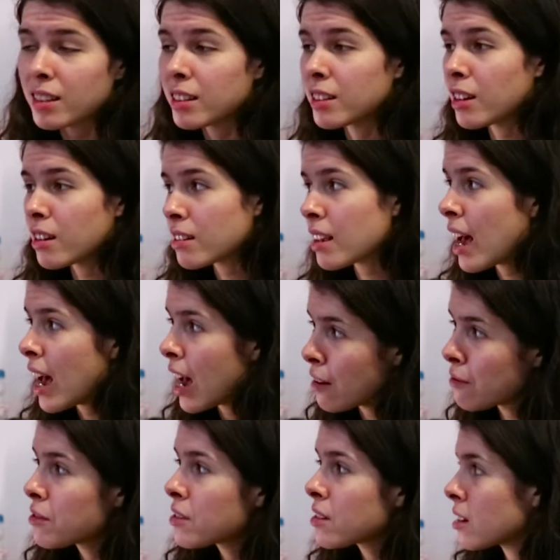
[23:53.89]
It does
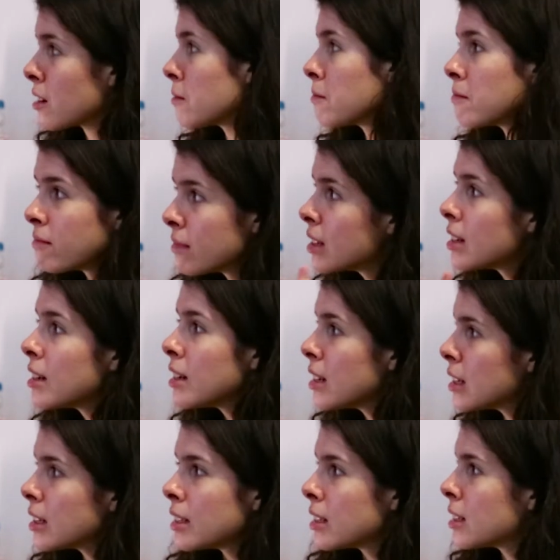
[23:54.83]
have some
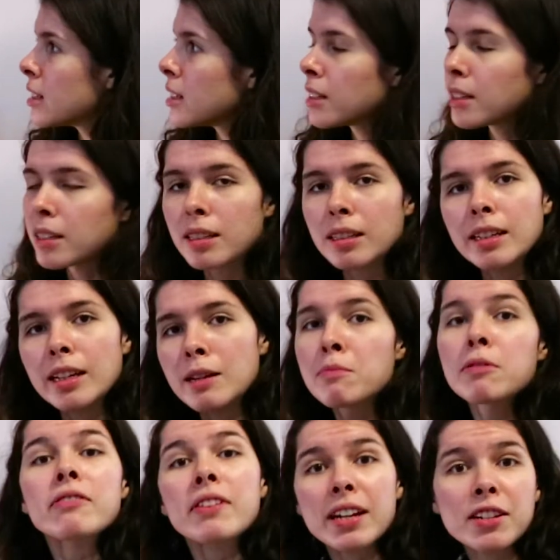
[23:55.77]

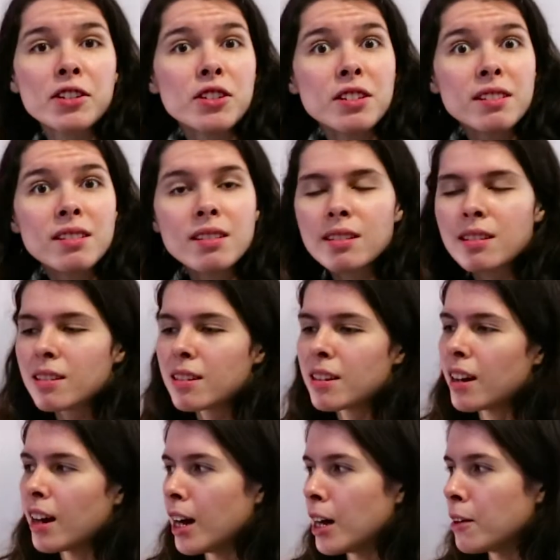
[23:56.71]
imperfections.
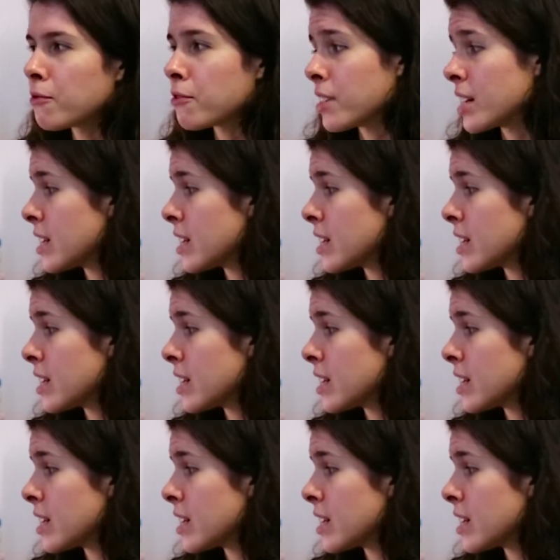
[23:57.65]
For